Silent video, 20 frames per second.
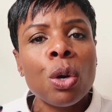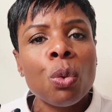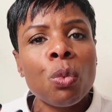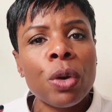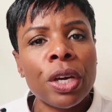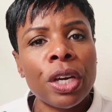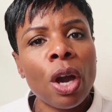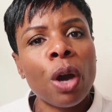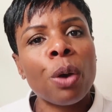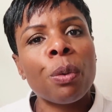
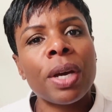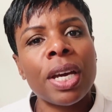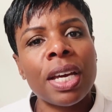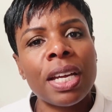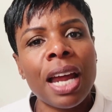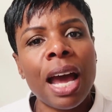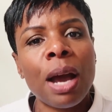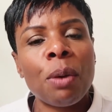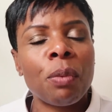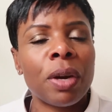we go
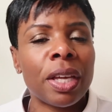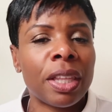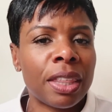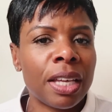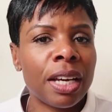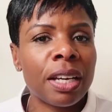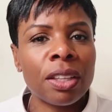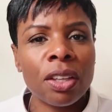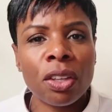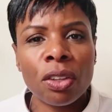in and we
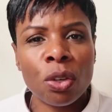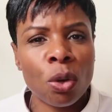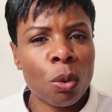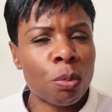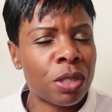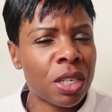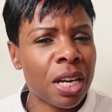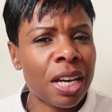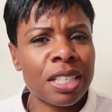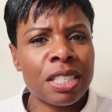think that the
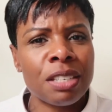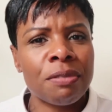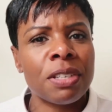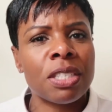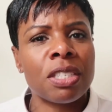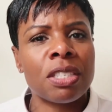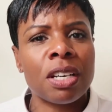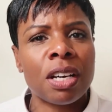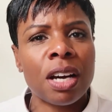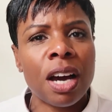objective
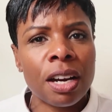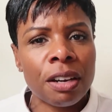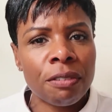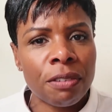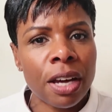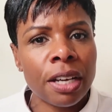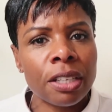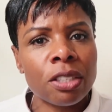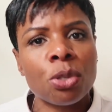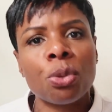is to kind of
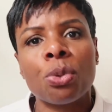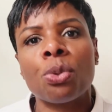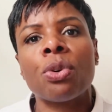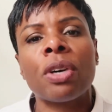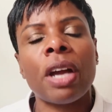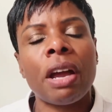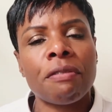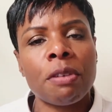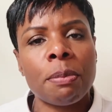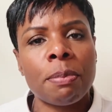like
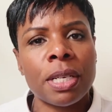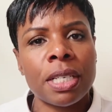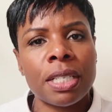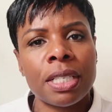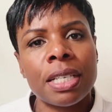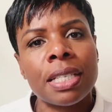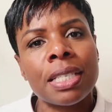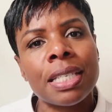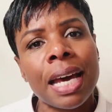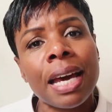talk everybody
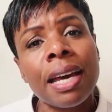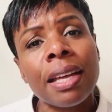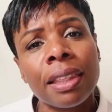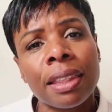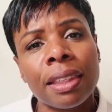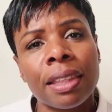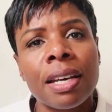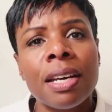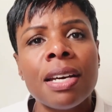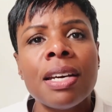to death.